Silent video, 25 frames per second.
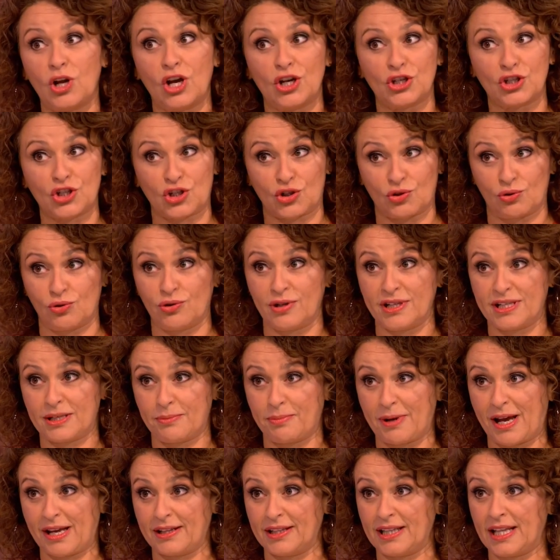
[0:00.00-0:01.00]
all her
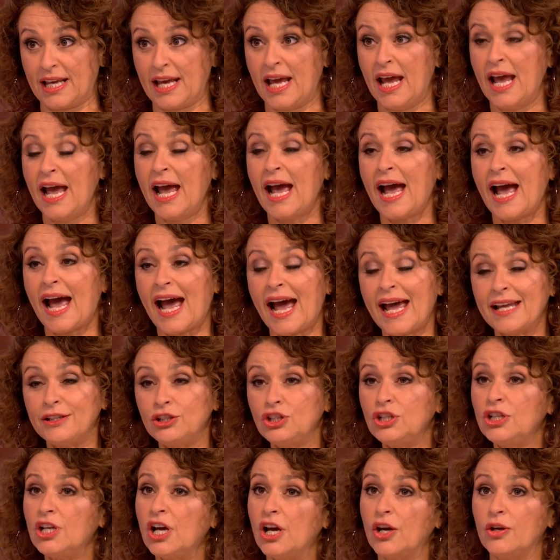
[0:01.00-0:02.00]
stories about that.
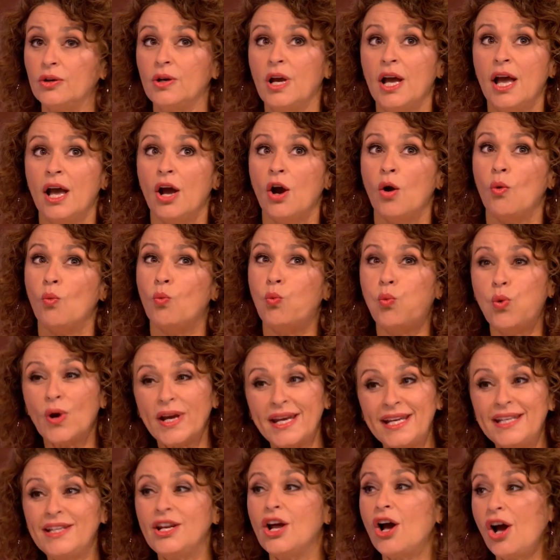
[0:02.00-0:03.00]
And you know,
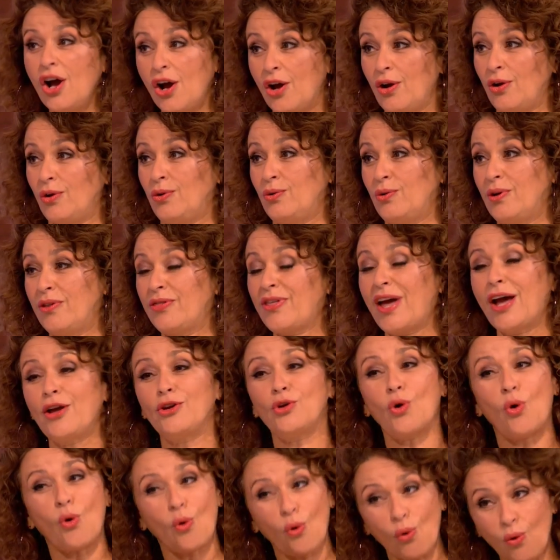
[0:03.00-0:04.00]
we know
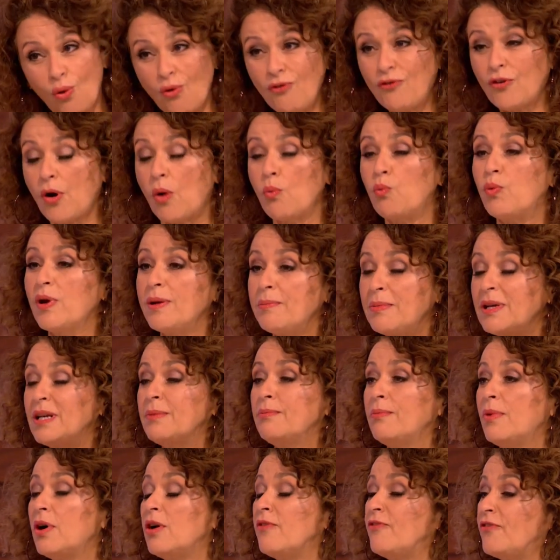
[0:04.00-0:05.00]
that an awful
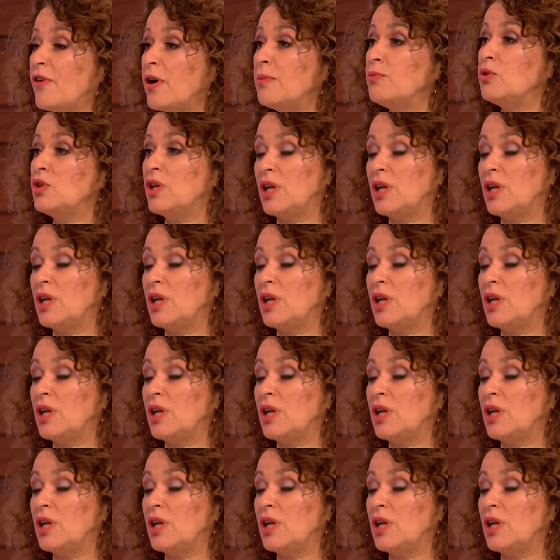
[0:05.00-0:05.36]
women are far